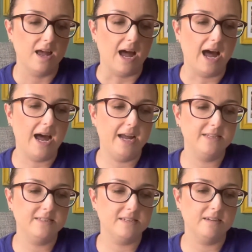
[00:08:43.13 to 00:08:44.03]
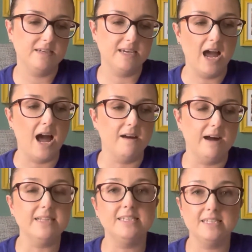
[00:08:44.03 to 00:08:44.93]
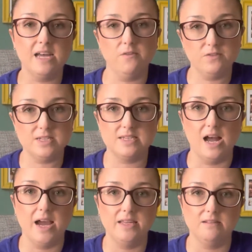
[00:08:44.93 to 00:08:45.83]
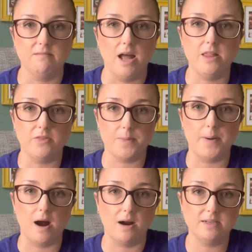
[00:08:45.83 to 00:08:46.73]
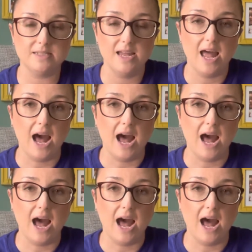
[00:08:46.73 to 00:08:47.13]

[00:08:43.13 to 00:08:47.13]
And yeah, I did have to sign another part.